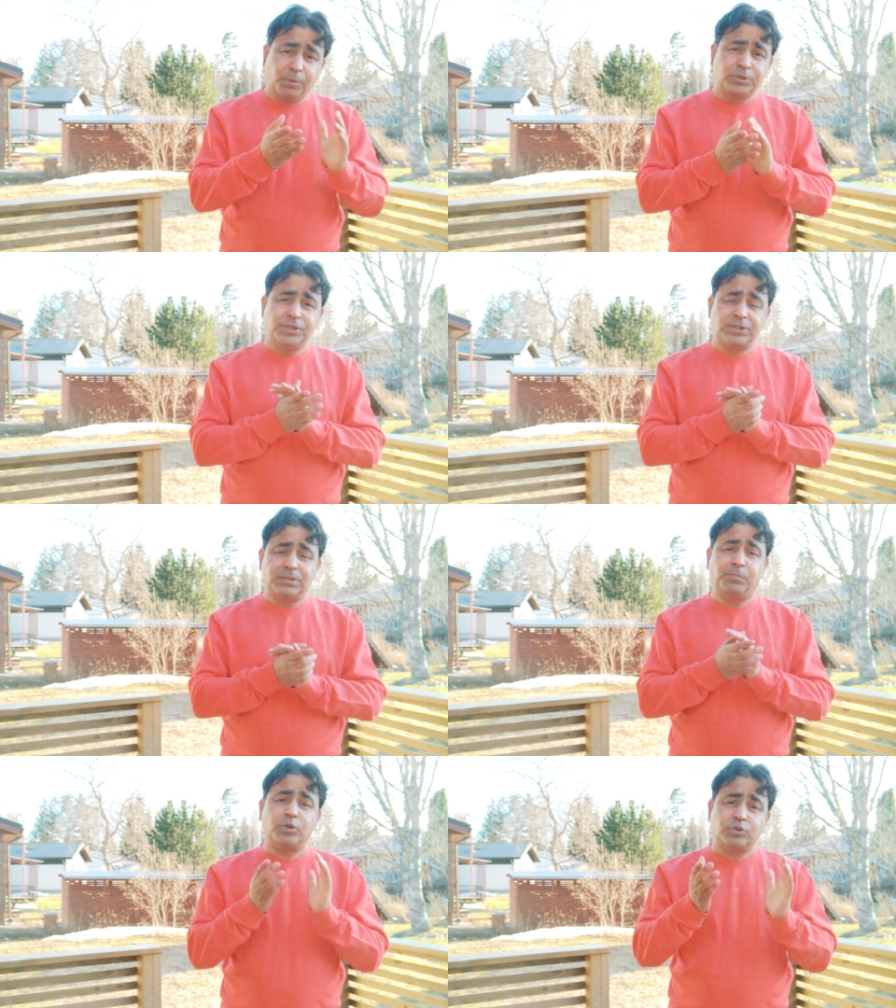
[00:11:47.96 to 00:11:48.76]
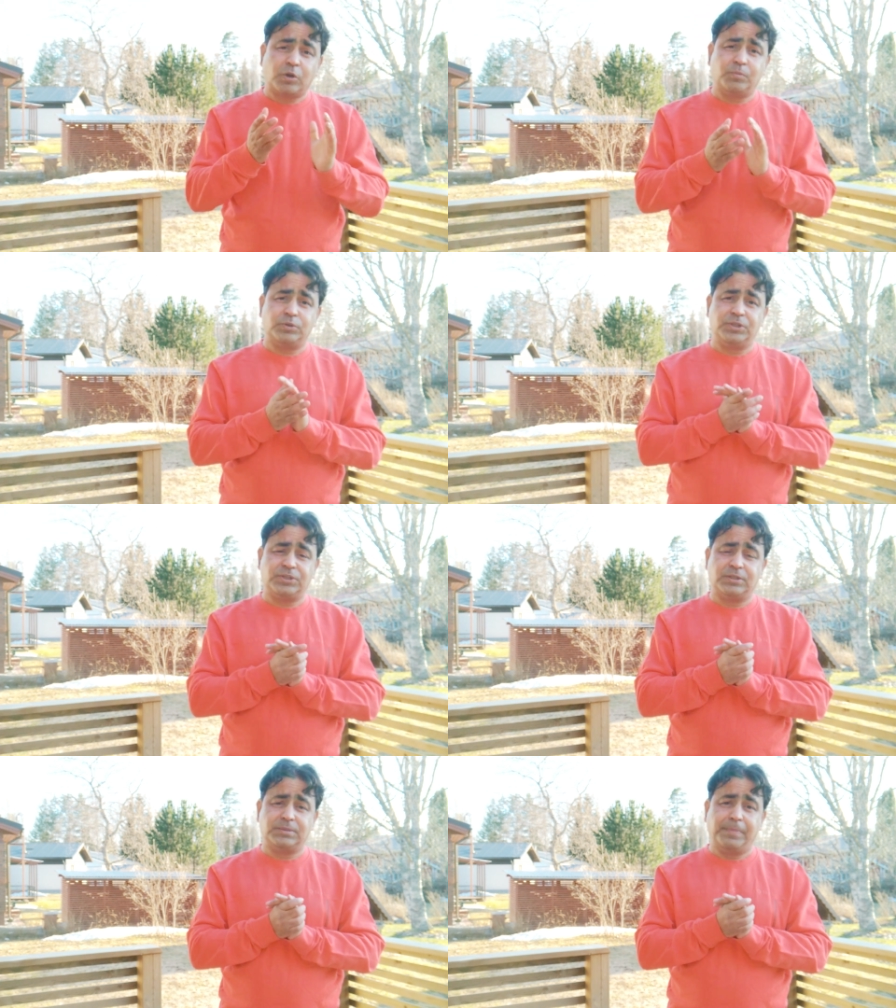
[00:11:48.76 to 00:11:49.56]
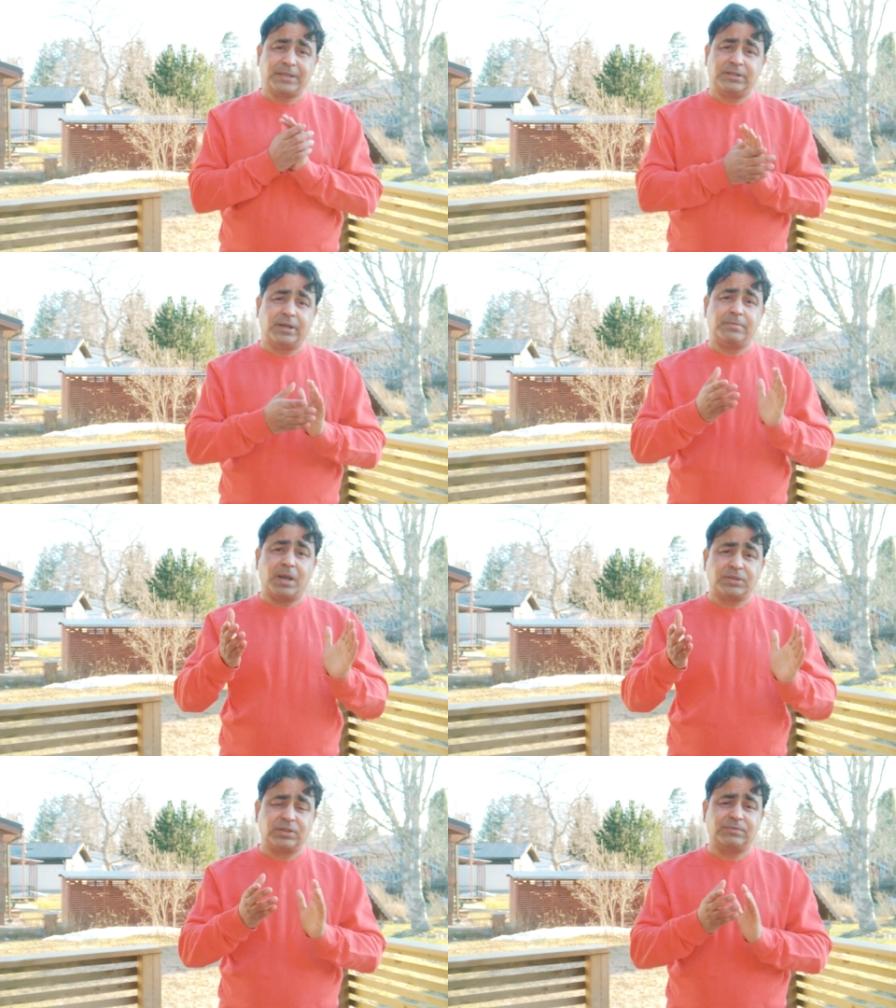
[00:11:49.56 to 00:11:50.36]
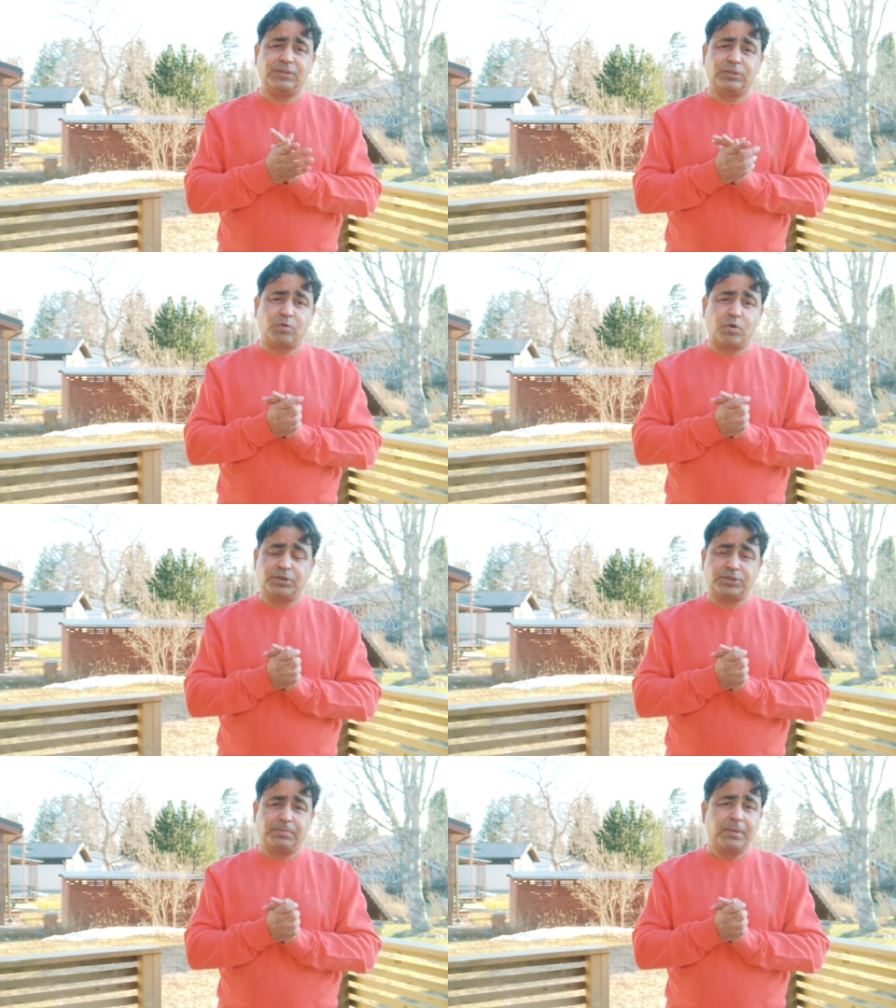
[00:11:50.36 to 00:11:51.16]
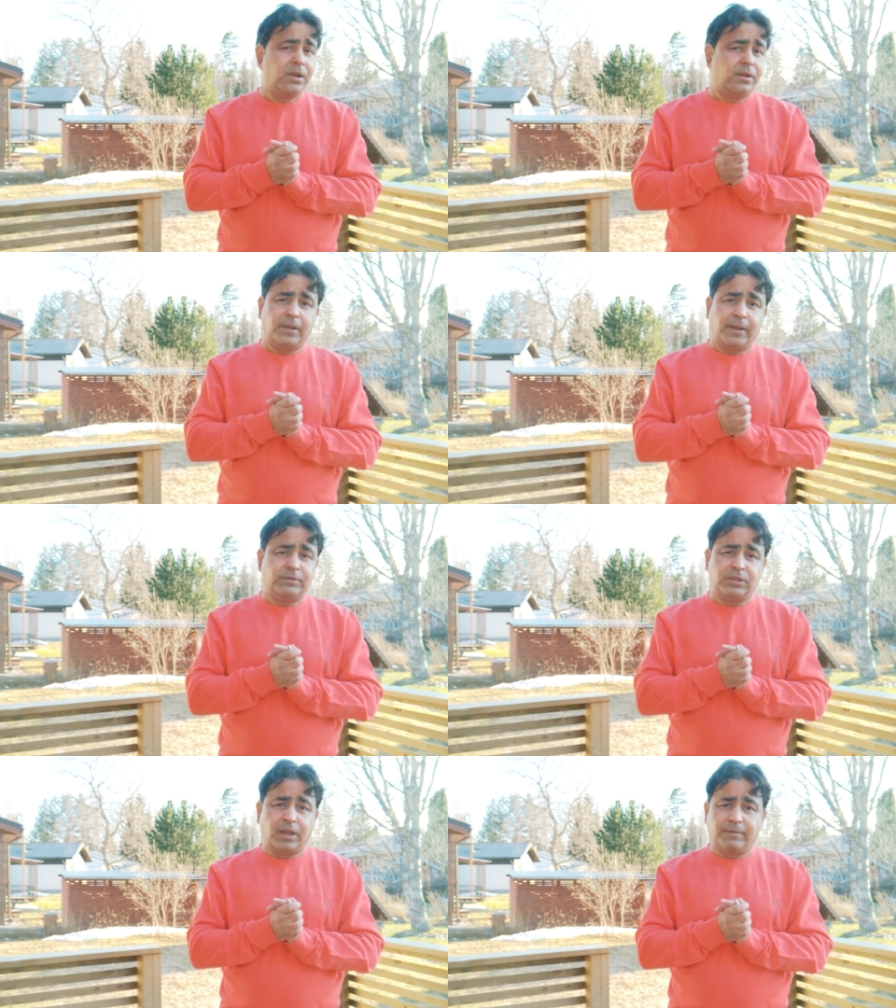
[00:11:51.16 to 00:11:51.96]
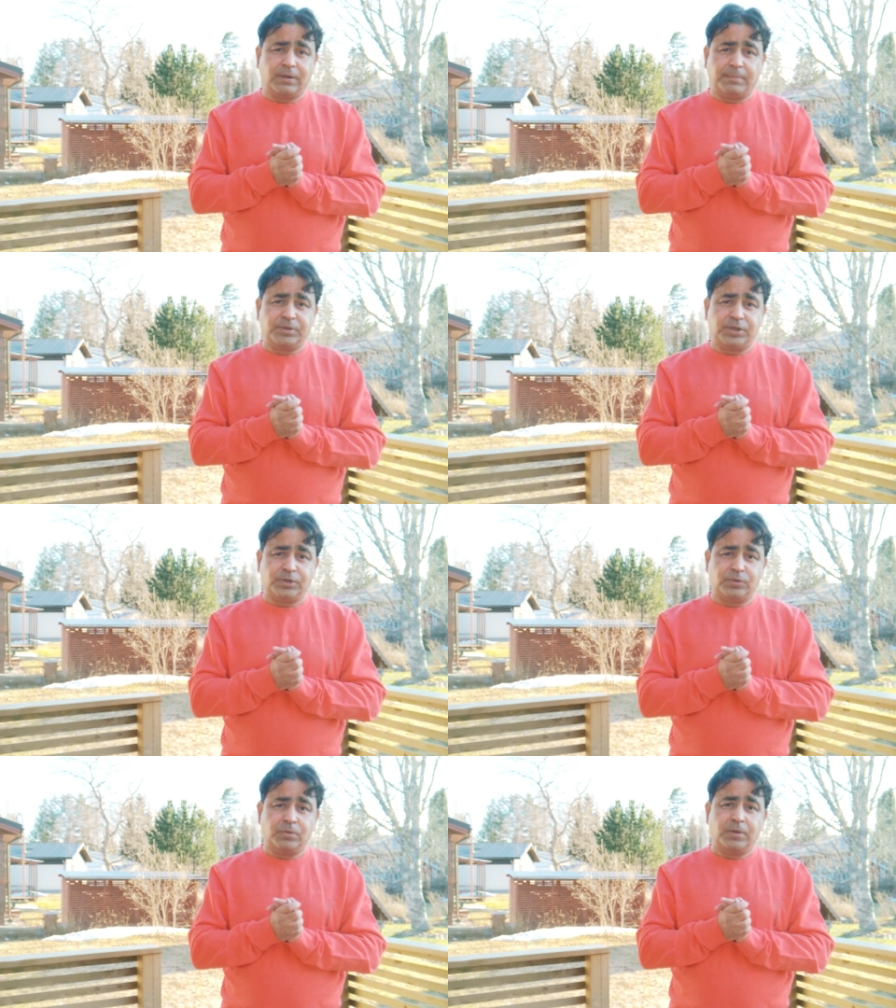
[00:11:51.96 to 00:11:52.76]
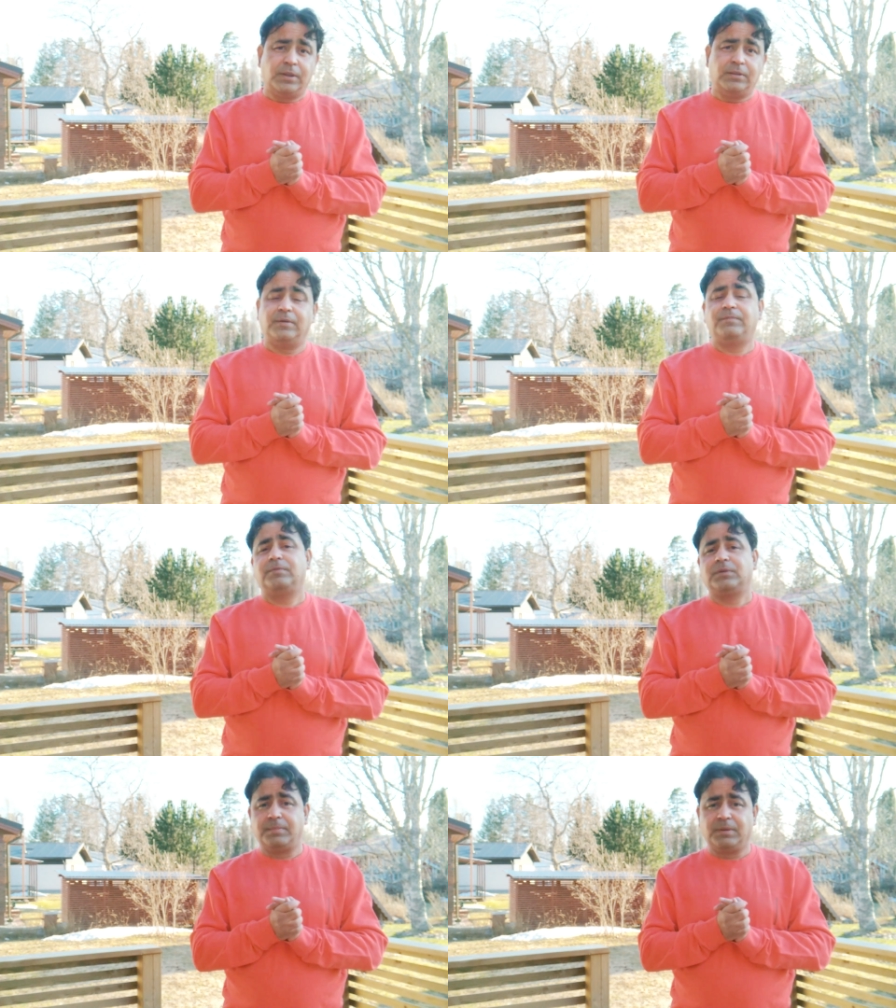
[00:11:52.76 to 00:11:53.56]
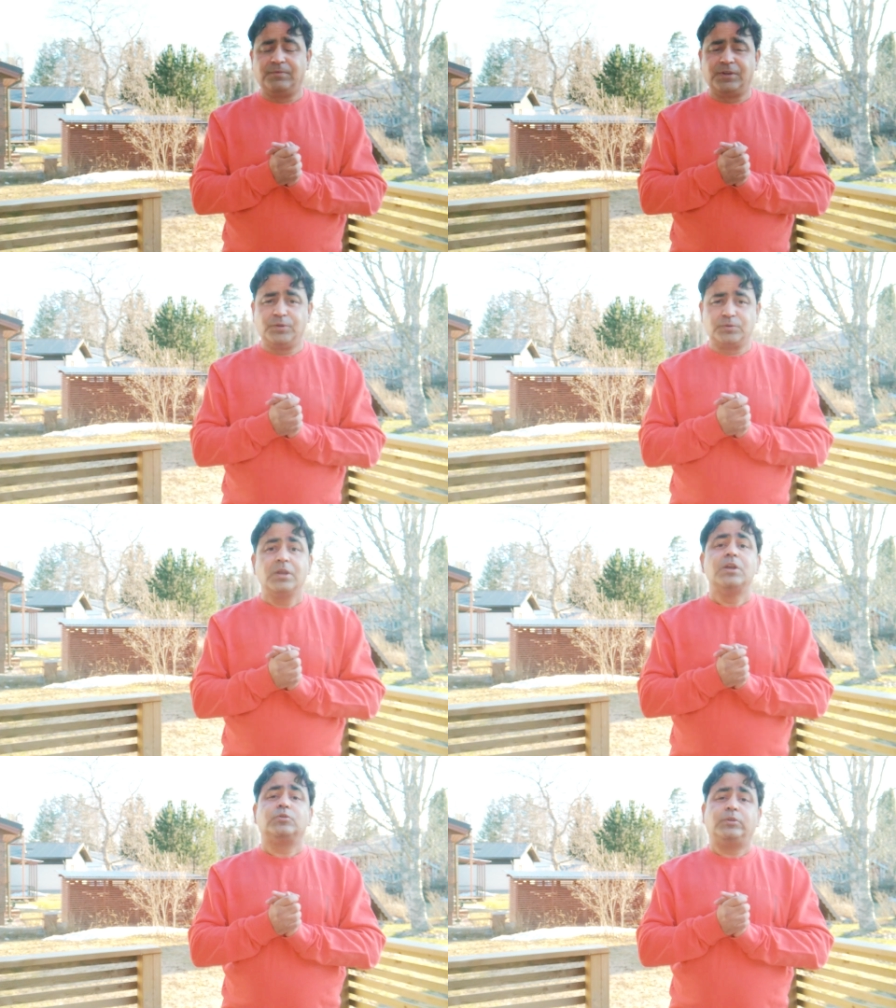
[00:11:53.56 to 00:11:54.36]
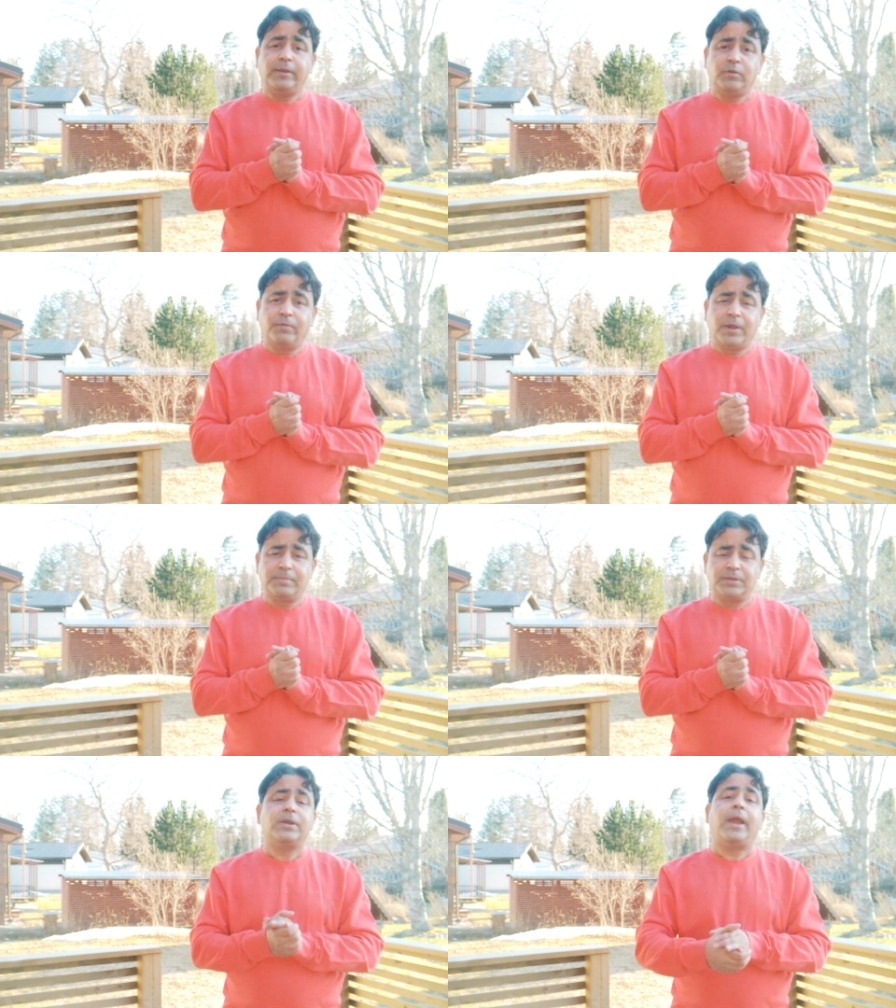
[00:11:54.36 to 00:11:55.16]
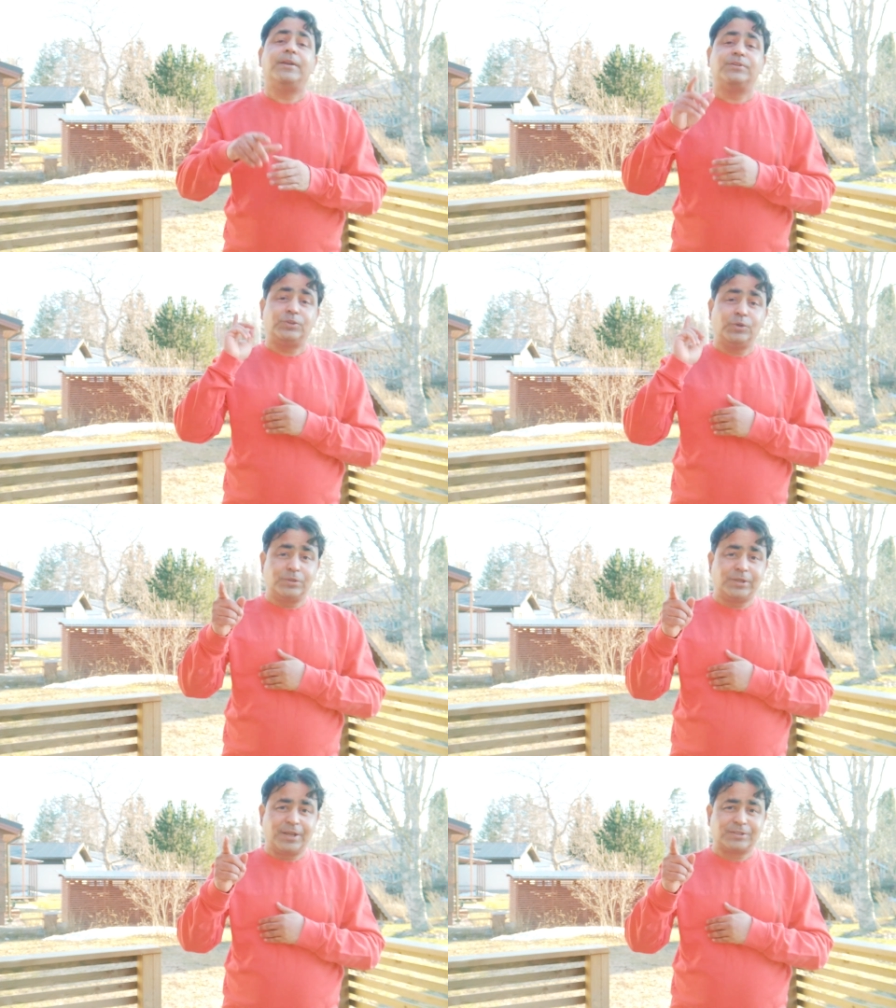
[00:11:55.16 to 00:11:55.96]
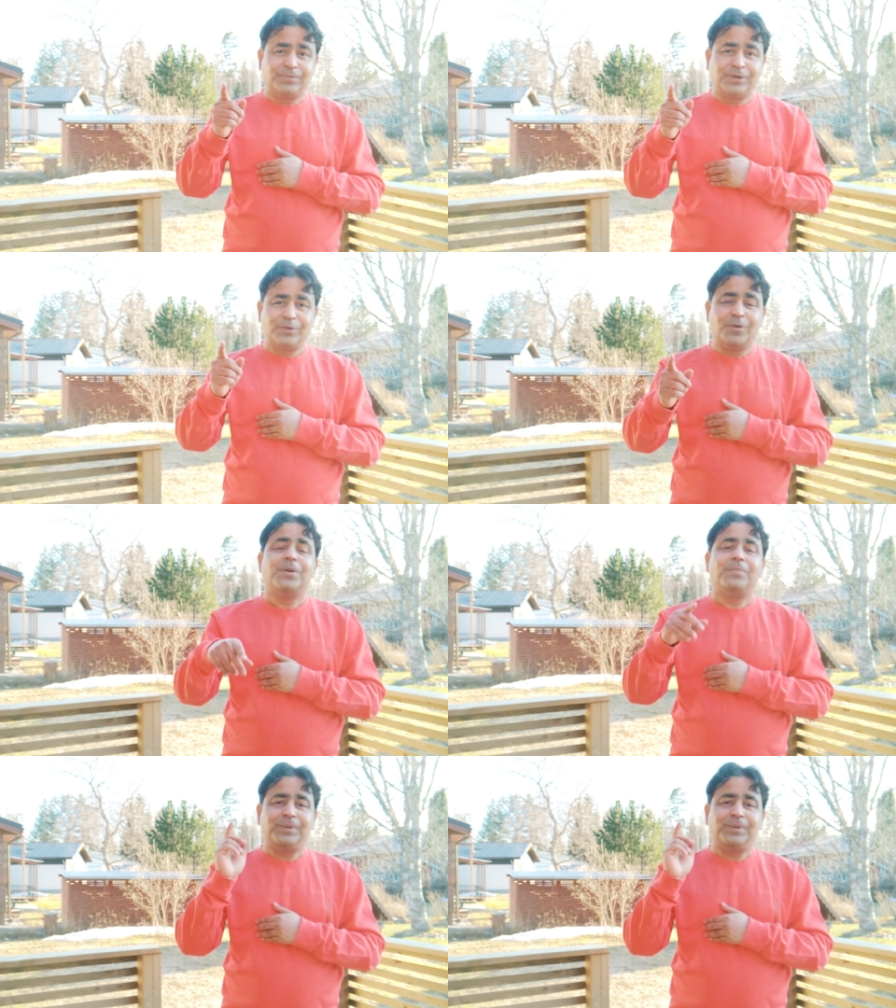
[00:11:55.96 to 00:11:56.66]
positions, postdoc positions, bachelor and masters with a scholarship, everything I will update you in the coming videos. So thank you very much, and see you in the next video.